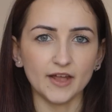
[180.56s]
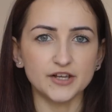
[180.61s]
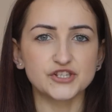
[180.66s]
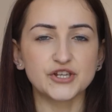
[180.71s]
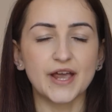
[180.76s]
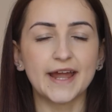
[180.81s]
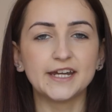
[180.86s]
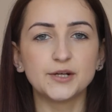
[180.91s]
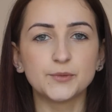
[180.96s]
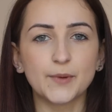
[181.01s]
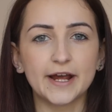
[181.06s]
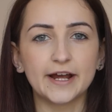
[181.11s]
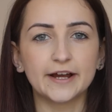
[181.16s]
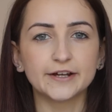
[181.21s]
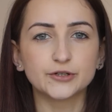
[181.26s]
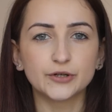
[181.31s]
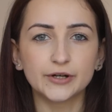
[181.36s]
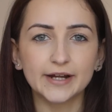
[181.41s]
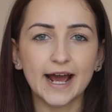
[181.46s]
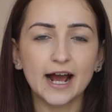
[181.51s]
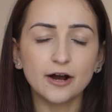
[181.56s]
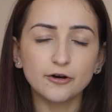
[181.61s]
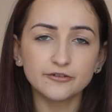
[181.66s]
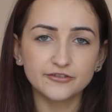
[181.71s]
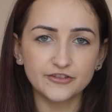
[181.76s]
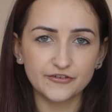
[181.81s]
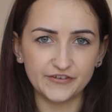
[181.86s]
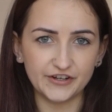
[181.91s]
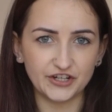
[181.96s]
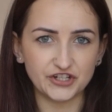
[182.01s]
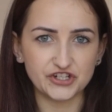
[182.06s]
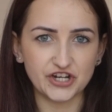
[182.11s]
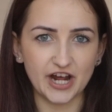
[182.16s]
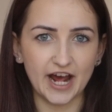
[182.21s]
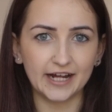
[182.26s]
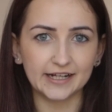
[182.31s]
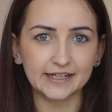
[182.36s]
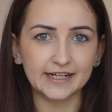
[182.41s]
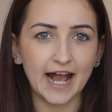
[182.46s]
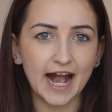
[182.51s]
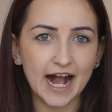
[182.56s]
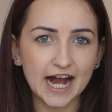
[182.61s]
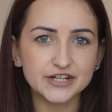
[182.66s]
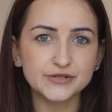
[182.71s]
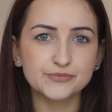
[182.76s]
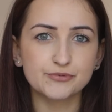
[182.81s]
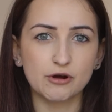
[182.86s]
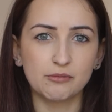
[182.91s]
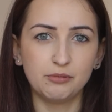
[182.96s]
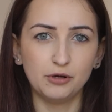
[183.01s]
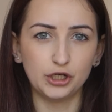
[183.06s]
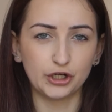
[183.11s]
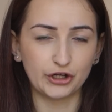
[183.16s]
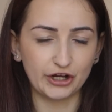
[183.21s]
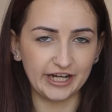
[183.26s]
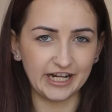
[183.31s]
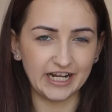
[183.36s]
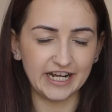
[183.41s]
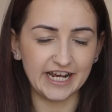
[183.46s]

So anyway, I got it out of the fish tank, had a proper look at